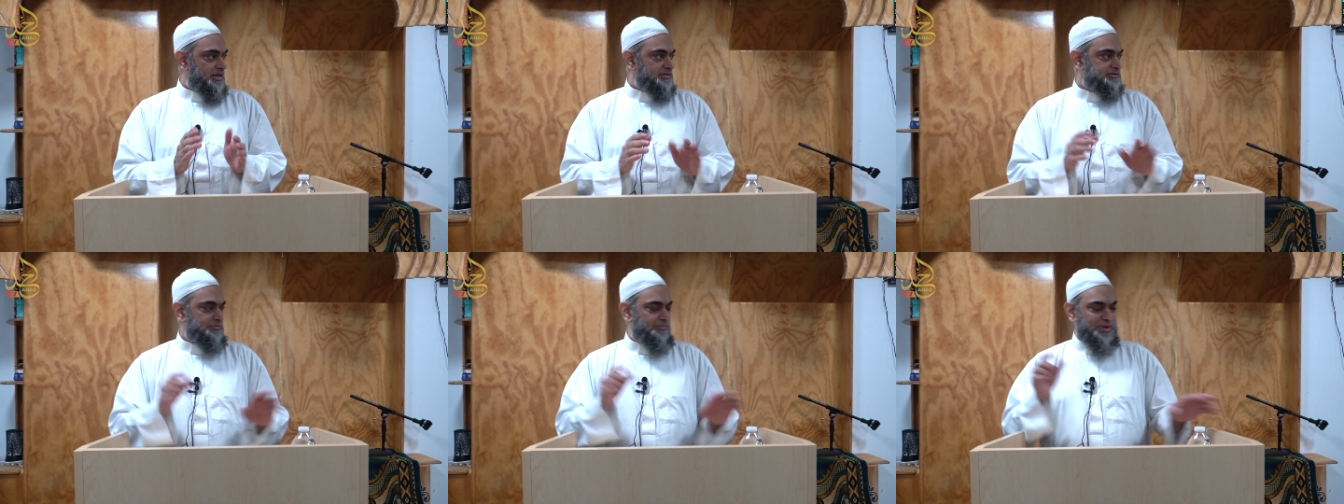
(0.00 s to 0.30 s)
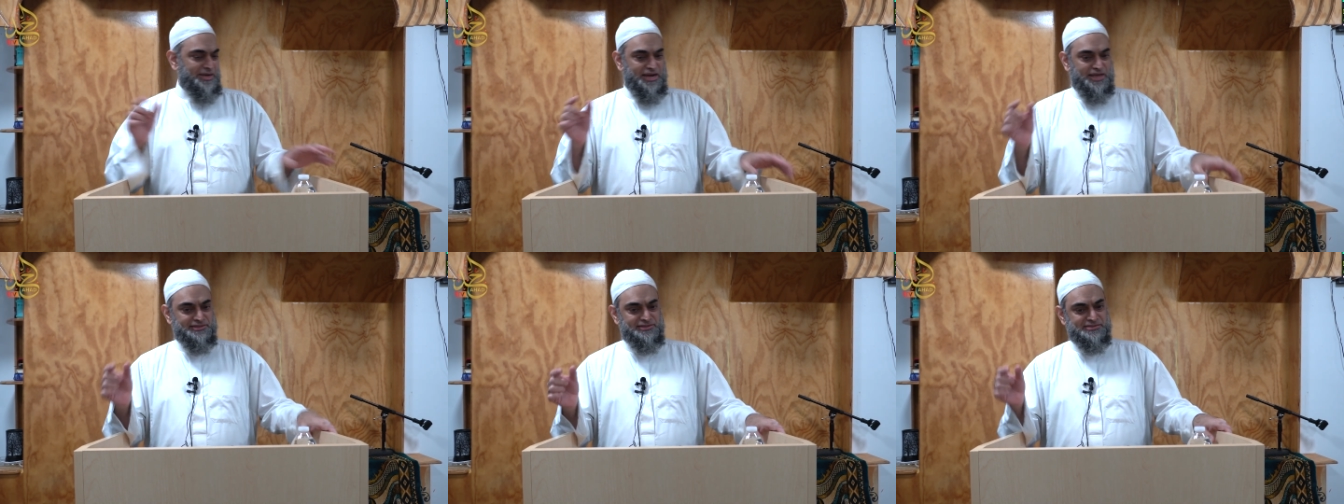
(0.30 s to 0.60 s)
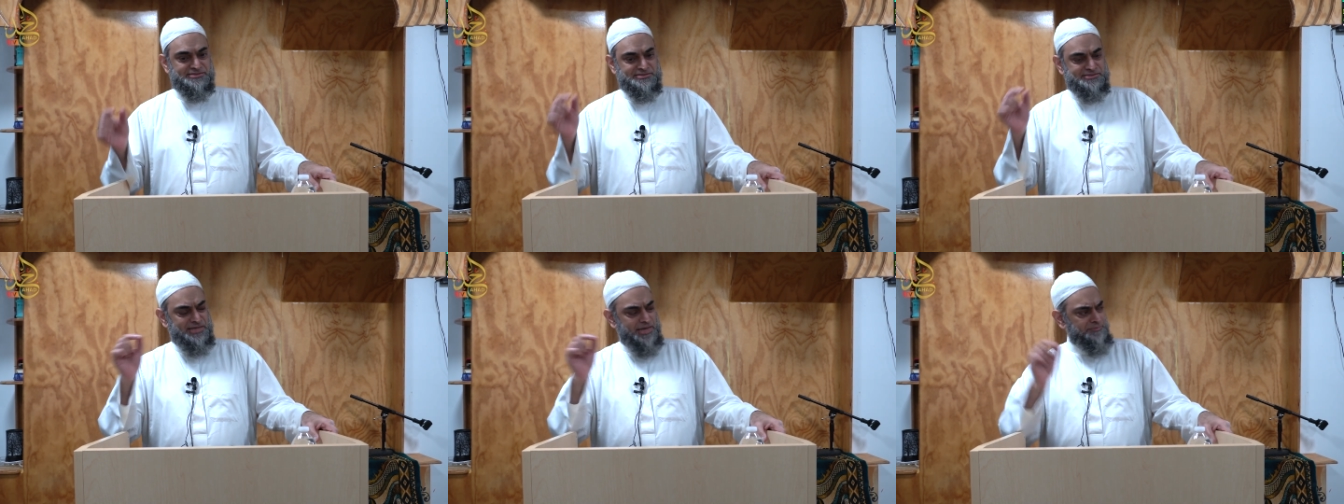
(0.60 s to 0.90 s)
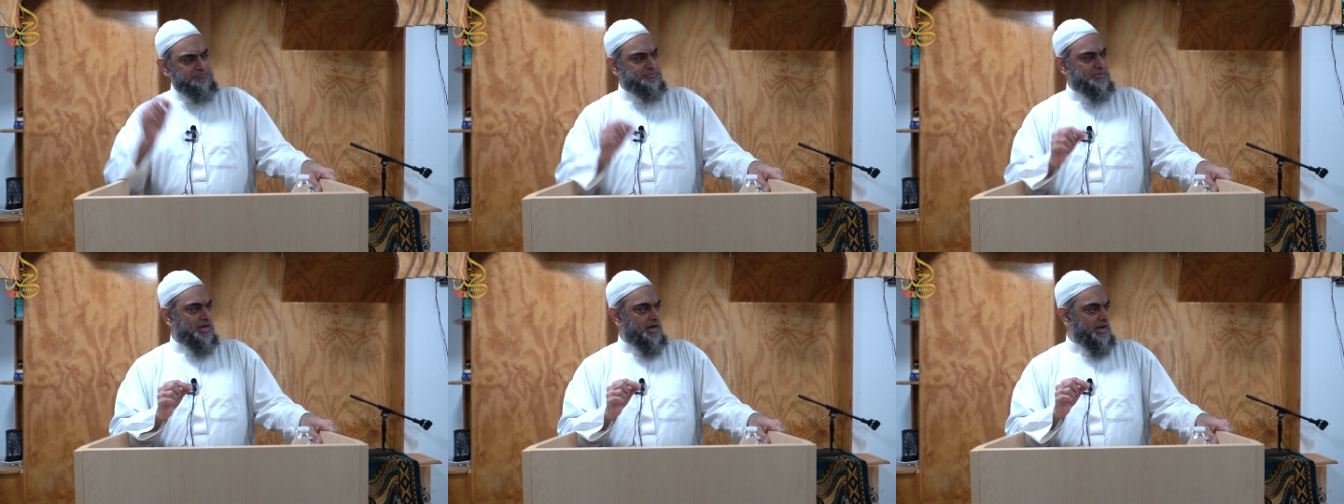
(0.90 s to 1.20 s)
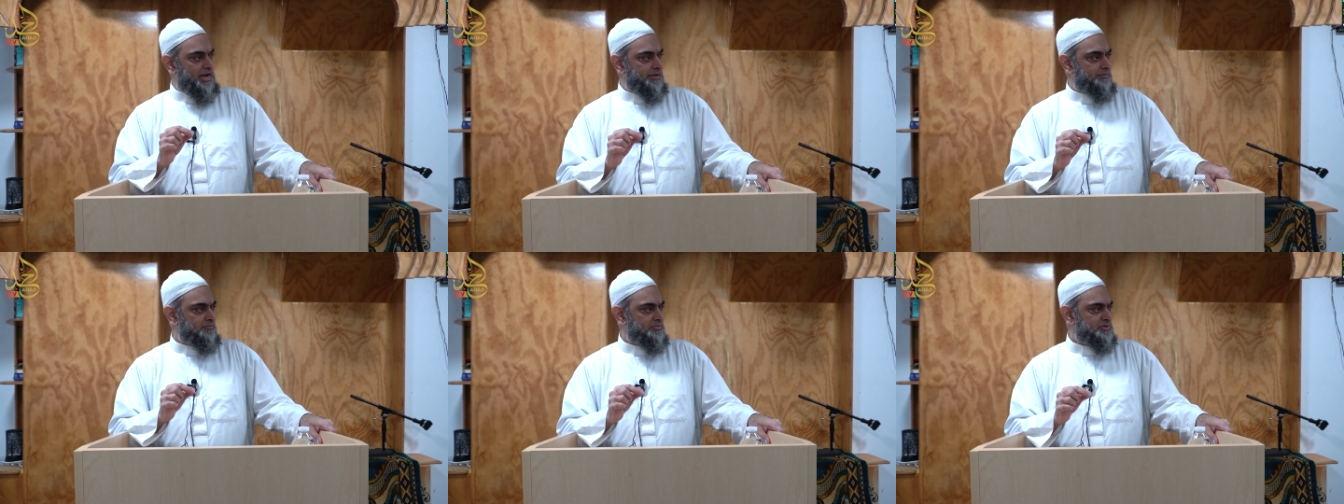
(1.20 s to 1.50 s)
But at the same
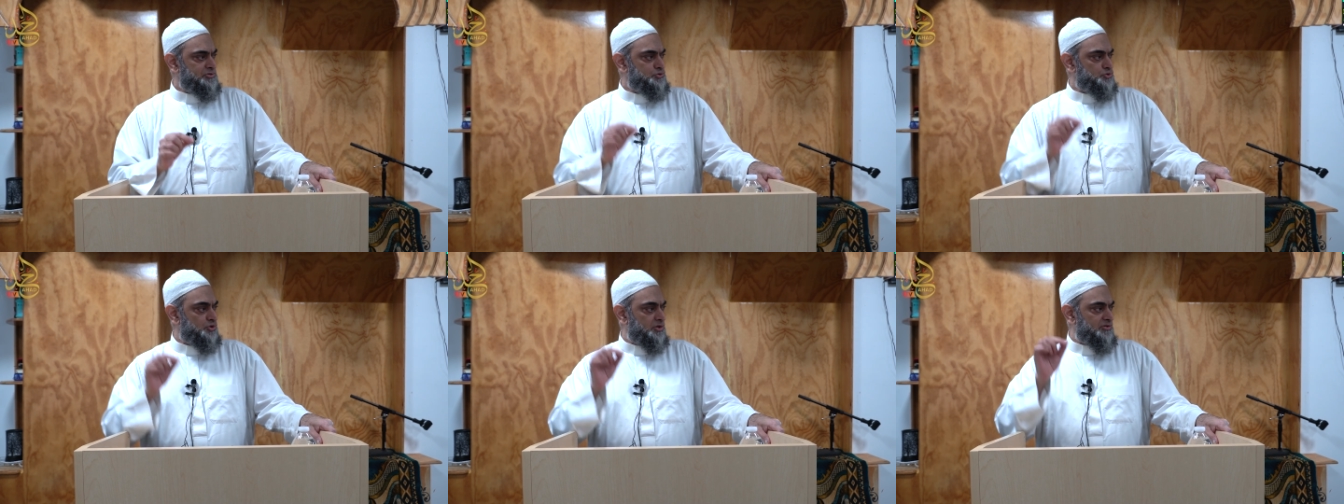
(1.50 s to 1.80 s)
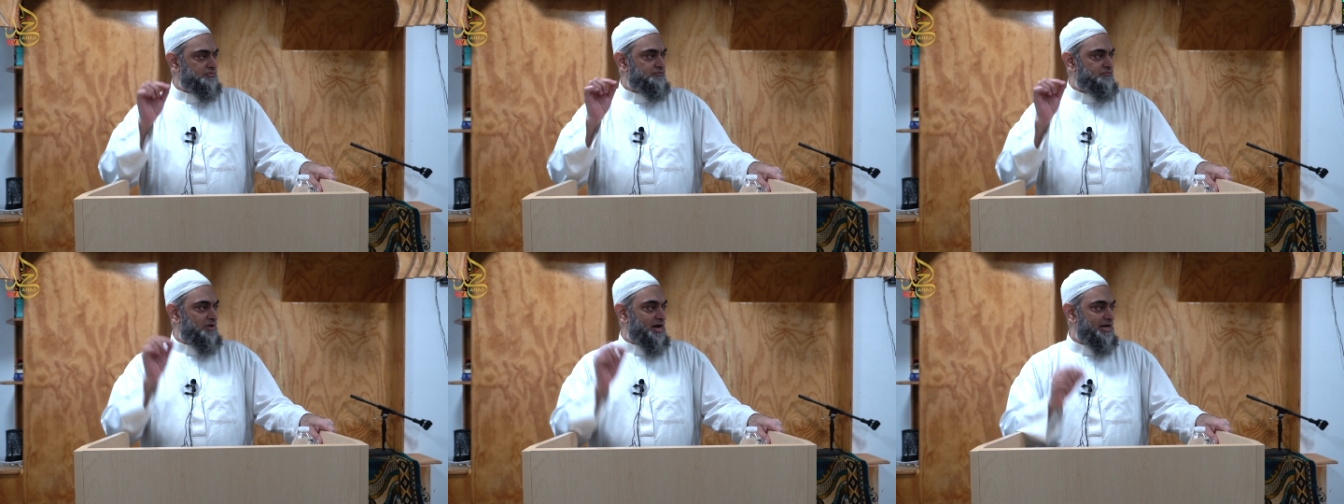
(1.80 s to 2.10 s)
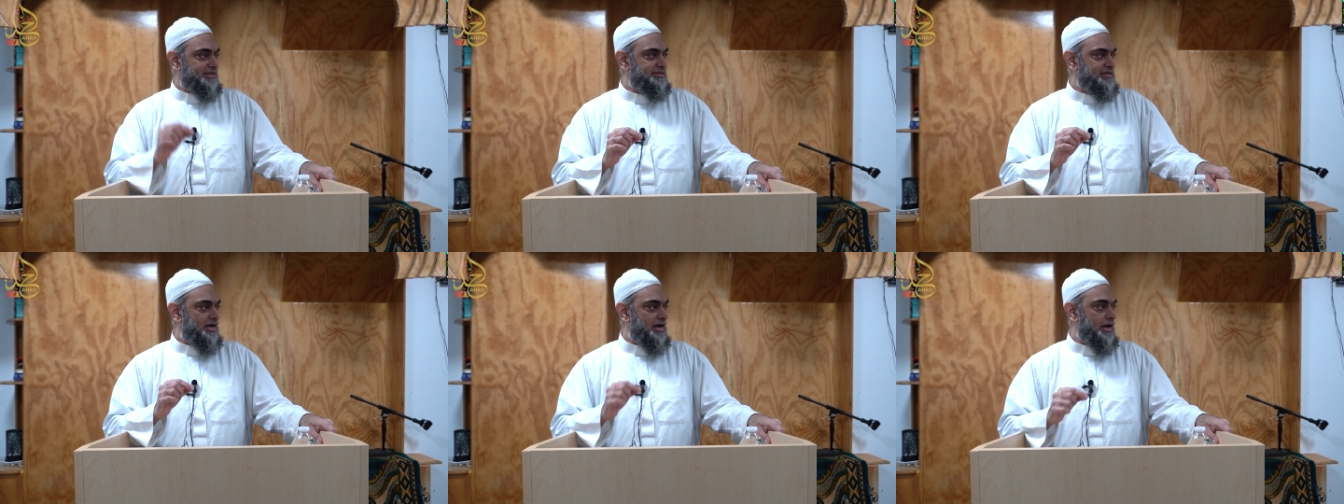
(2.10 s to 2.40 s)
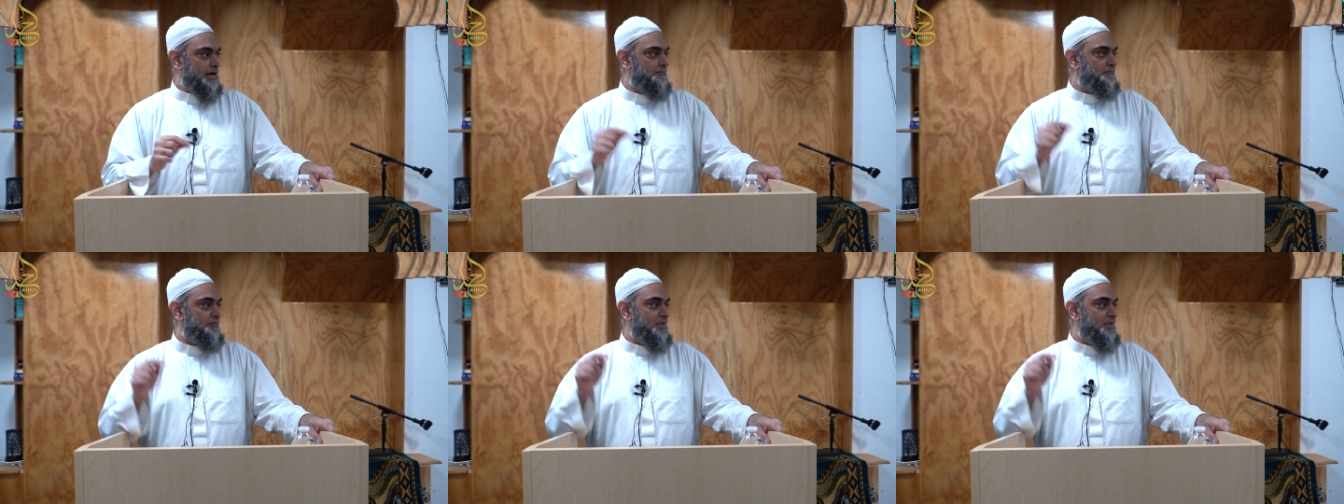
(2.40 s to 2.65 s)
time, Surah Fatiha